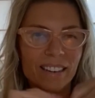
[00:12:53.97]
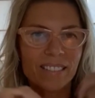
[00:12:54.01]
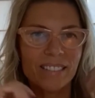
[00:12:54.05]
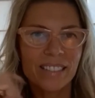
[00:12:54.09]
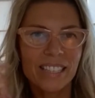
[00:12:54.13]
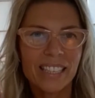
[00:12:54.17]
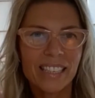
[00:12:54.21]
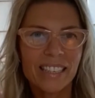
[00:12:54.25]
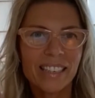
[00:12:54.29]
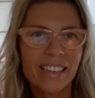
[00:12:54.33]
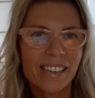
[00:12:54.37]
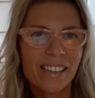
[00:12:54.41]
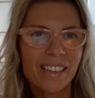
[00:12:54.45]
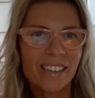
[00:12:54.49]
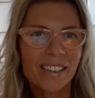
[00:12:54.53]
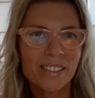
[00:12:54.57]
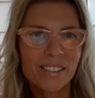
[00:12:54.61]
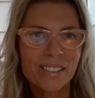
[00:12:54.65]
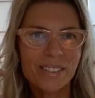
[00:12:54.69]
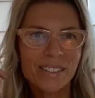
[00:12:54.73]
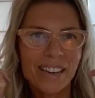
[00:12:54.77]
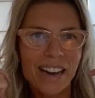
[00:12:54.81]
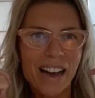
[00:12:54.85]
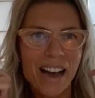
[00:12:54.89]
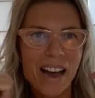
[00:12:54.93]

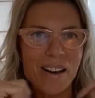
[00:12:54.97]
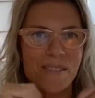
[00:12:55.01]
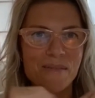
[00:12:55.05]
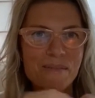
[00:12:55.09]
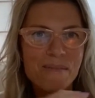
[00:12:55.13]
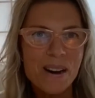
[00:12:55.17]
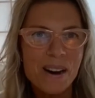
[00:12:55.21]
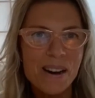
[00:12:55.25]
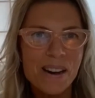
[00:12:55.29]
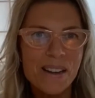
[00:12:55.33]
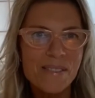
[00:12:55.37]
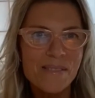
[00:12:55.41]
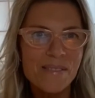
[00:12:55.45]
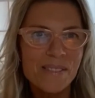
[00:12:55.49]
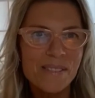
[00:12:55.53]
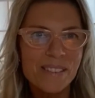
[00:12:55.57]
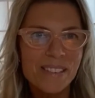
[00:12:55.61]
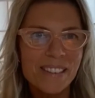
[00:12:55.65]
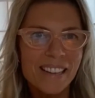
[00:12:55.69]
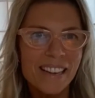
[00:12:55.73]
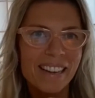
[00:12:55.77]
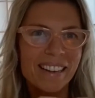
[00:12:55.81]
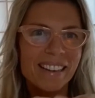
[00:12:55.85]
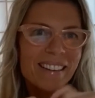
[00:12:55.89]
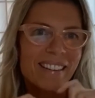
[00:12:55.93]
ego, our mind will
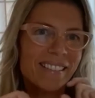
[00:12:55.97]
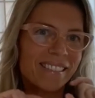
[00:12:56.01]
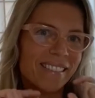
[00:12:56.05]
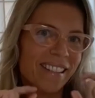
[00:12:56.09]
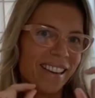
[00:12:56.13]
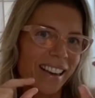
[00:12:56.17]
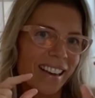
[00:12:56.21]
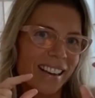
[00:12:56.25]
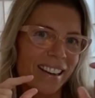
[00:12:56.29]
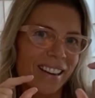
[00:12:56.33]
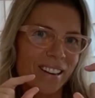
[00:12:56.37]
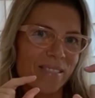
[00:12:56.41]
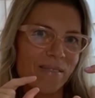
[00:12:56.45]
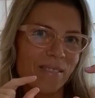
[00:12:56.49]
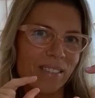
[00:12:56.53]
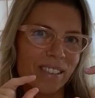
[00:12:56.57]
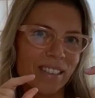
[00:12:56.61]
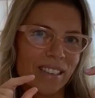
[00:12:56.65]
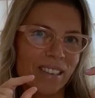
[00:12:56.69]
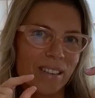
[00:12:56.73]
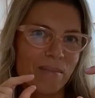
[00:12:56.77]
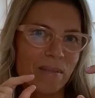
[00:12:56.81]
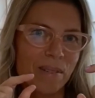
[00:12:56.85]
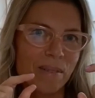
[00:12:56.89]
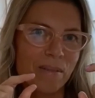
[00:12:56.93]
say, okay, I want
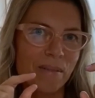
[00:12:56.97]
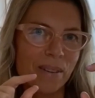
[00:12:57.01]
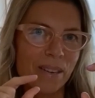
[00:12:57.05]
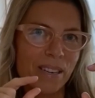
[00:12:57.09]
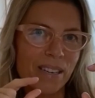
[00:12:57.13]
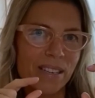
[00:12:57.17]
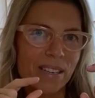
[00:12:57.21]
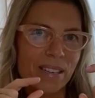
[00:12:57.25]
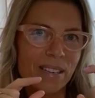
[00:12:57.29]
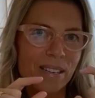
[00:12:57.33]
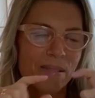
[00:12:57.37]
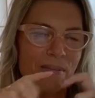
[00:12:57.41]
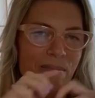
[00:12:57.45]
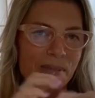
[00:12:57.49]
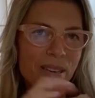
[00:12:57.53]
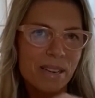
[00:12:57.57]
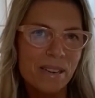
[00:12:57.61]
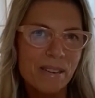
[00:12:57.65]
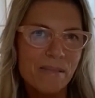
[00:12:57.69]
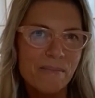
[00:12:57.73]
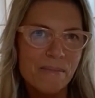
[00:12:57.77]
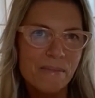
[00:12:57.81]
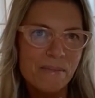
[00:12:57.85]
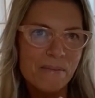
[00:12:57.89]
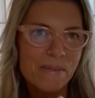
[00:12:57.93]
number one to be
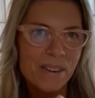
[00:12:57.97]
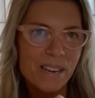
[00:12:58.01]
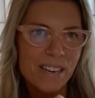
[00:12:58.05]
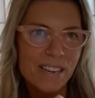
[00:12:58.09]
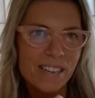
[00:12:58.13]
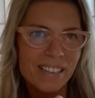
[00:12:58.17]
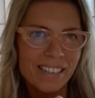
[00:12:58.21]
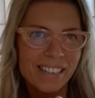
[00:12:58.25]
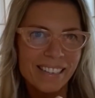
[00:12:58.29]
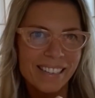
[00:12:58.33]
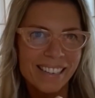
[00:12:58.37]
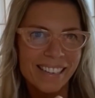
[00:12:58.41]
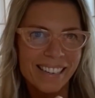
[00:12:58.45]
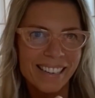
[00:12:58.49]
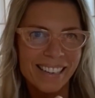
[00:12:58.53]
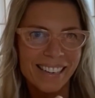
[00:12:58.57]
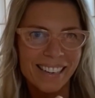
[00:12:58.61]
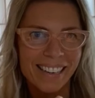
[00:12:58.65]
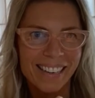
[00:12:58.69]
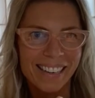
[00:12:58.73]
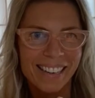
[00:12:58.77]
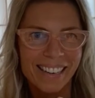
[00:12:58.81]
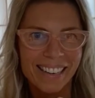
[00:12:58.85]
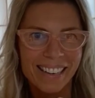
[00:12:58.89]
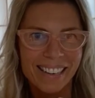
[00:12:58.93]
number one,
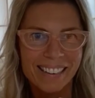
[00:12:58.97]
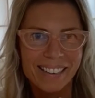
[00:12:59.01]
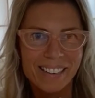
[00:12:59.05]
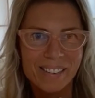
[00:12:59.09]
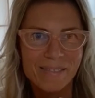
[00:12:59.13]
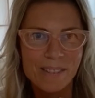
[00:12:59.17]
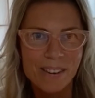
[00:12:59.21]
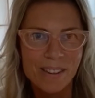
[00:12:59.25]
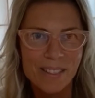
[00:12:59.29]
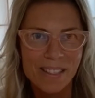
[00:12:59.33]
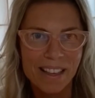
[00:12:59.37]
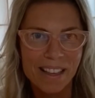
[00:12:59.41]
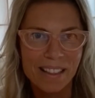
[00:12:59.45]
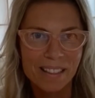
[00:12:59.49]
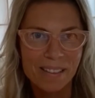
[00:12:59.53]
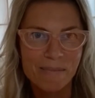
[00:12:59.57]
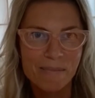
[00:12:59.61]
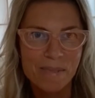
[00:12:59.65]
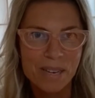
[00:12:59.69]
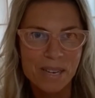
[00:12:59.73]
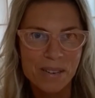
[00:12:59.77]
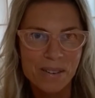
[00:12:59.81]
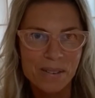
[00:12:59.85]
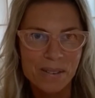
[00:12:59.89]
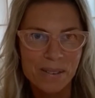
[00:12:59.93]
and I want that the
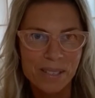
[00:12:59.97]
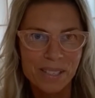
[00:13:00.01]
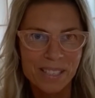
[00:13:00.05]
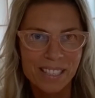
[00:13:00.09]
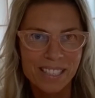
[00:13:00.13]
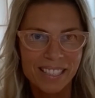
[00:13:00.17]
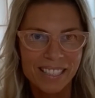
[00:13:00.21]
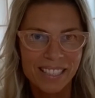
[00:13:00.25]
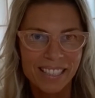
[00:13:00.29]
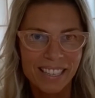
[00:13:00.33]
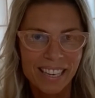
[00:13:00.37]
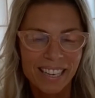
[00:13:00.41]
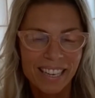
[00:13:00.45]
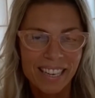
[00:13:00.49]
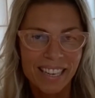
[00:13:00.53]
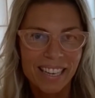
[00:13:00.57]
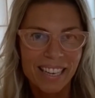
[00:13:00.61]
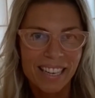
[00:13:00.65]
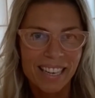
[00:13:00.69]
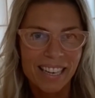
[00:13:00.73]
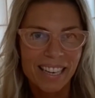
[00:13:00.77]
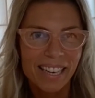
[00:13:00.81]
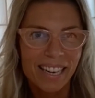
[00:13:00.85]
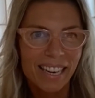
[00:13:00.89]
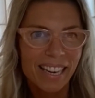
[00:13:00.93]
most.
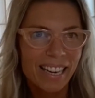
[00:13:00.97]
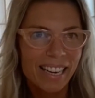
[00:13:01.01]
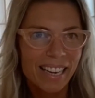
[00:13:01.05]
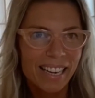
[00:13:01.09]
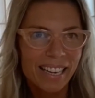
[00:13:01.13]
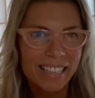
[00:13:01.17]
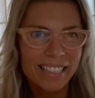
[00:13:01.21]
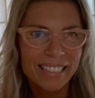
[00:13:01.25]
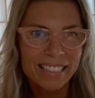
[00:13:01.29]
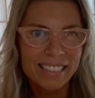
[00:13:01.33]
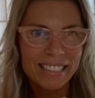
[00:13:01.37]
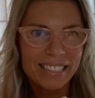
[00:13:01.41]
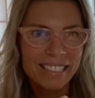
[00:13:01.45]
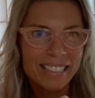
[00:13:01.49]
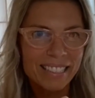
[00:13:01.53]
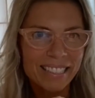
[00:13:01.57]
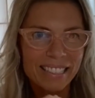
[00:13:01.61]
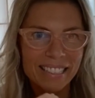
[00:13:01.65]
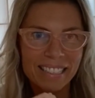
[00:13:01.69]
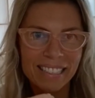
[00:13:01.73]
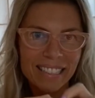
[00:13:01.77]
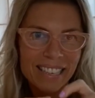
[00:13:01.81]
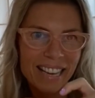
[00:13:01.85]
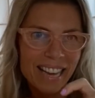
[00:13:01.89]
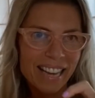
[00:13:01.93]
And
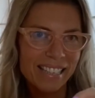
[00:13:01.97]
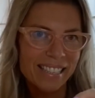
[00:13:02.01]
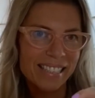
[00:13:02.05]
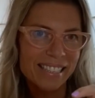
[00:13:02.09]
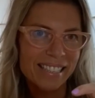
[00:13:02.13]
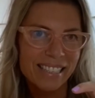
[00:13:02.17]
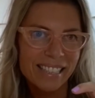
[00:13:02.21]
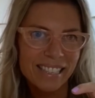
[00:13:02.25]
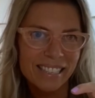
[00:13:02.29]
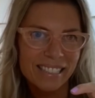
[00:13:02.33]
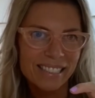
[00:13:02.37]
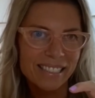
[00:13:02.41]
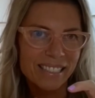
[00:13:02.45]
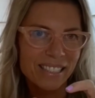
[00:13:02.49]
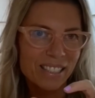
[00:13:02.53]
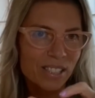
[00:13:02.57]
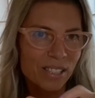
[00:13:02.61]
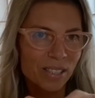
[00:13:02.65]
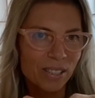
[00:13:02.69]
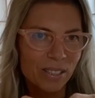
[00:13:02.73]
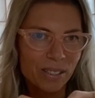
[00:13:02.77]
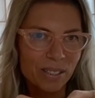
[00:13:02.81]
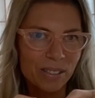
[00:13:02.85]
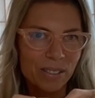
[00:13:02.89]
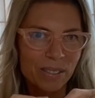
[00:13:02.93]
less is
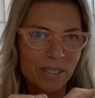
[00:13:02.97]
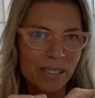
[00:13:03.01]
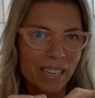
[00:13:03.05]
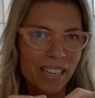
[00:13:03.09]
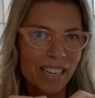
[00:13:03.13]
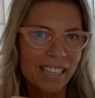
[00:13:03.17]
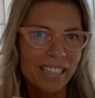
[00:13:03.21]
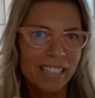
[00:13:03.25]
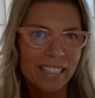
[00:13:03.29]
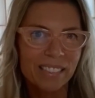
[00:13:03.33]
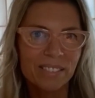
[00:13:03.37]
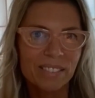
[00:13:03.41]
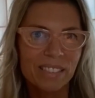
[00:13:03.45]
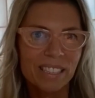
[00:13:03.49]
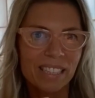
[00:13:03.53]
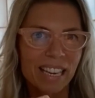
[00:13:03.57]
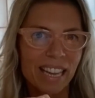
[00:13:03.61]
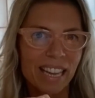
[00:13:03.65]
2, and even